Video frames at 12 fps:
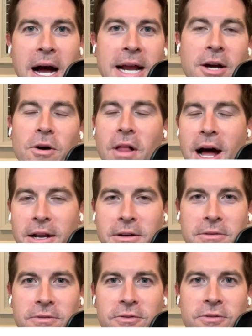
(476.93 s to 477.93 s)
I know a lot
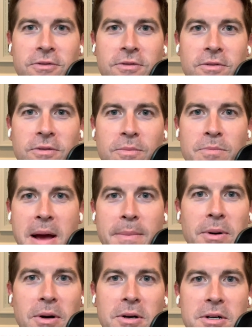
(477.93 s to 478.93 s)
of
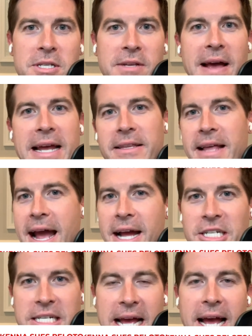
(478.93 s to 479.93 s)
members have added the
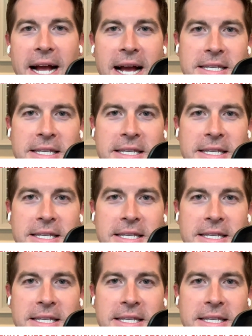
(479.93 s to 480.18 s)
hashtag I